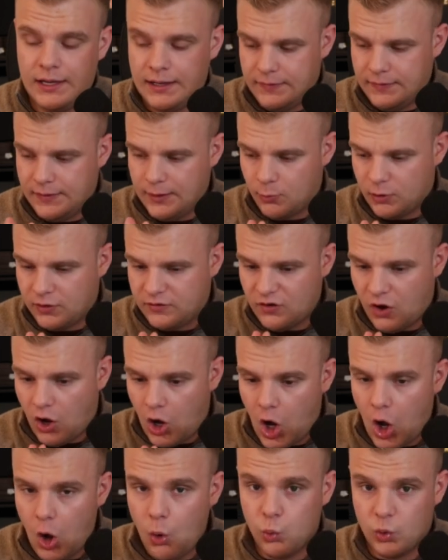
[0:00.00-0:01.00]
There is
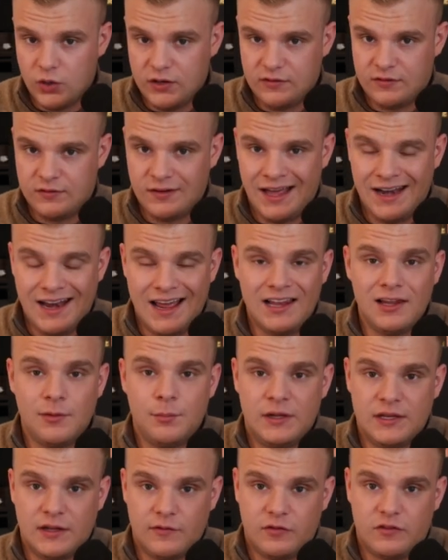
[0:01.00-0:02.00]
always an
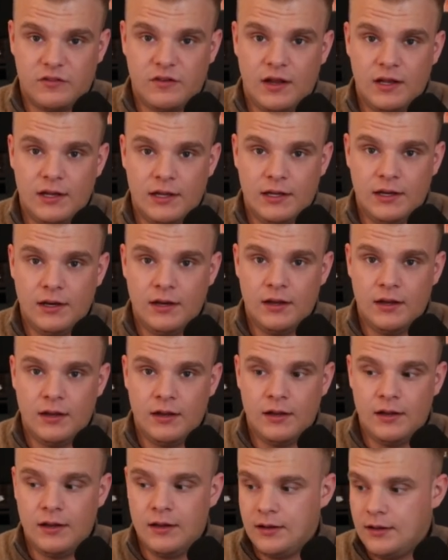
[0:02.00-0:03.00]
element of selling
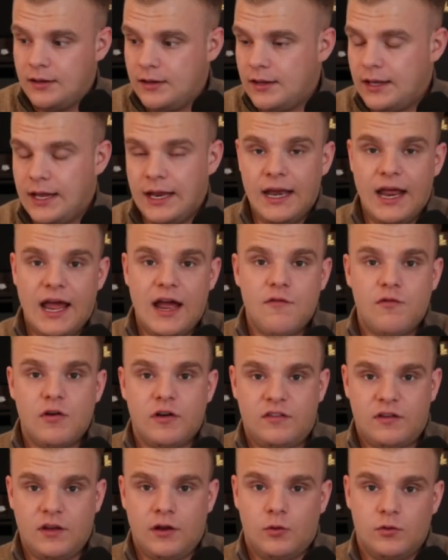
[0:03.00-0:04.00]
in every
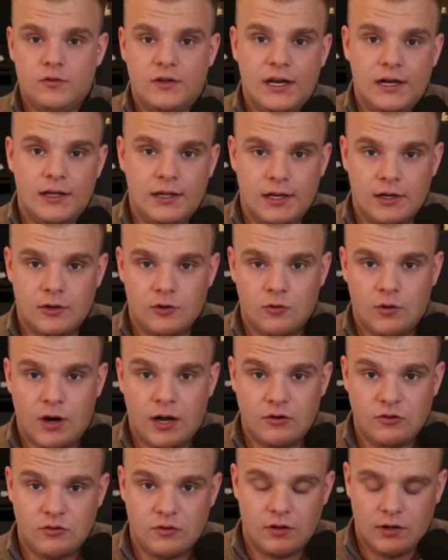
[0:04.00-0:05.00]
single daily
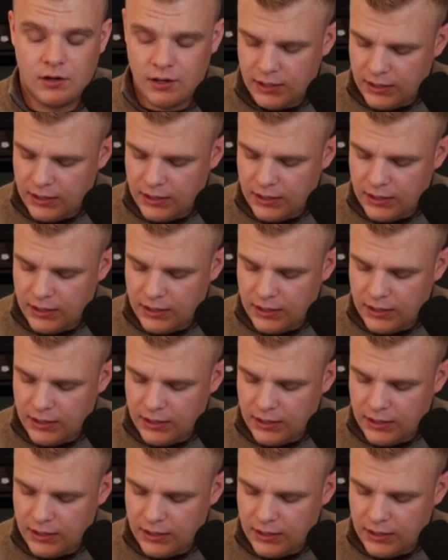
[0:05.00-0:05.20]
interaction.